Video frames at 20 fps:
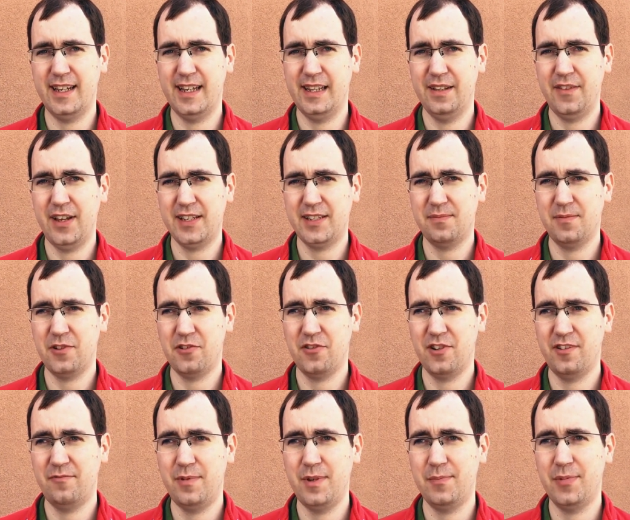And the vast
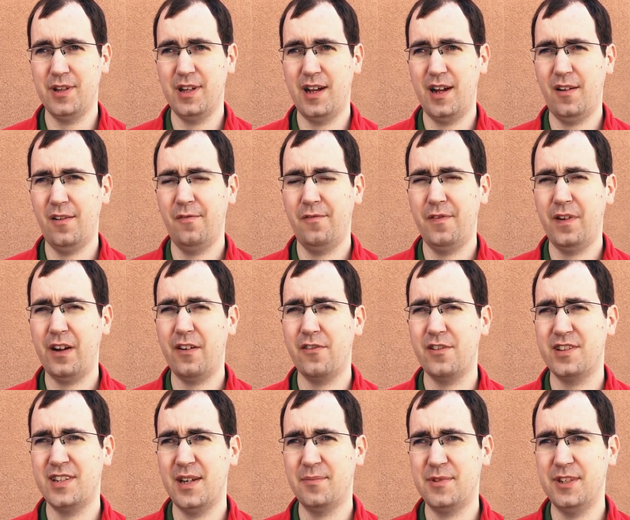majority of people are very
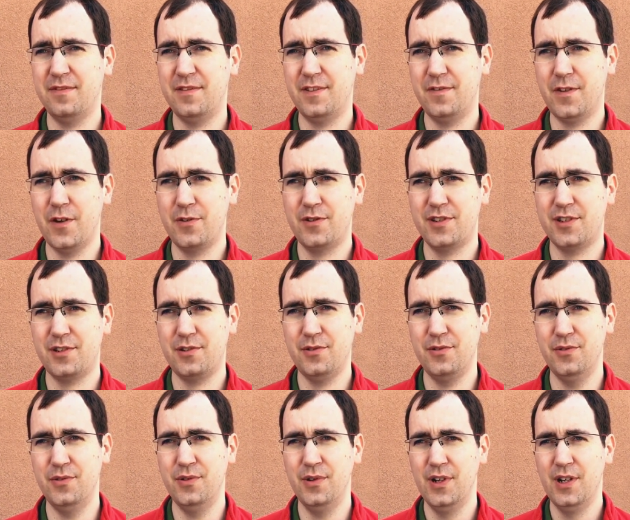receptive to folks who
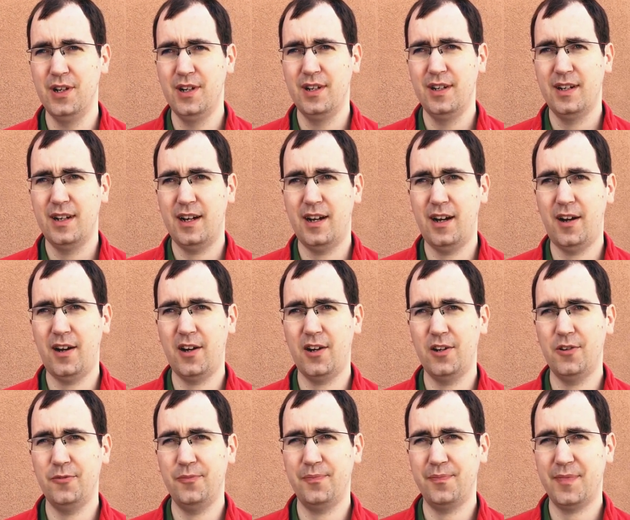
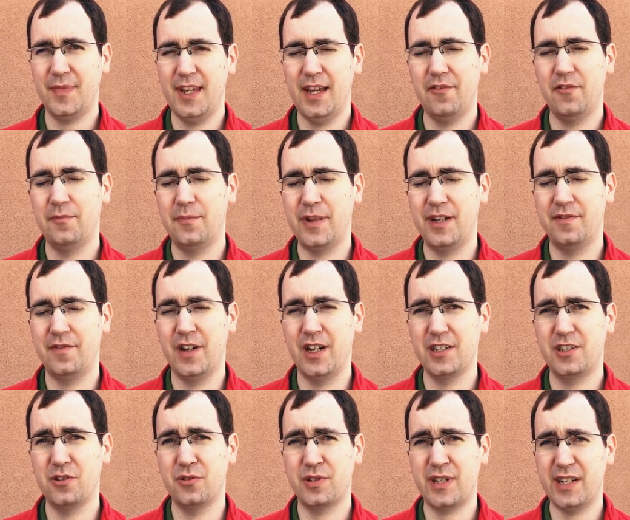are have a bit of a
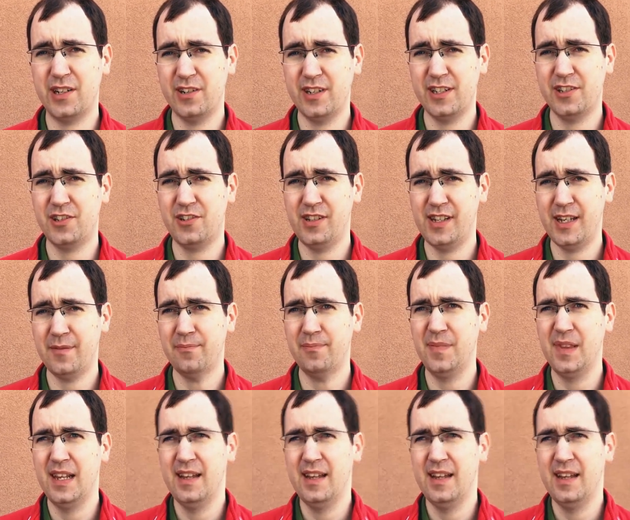go-getterness to them.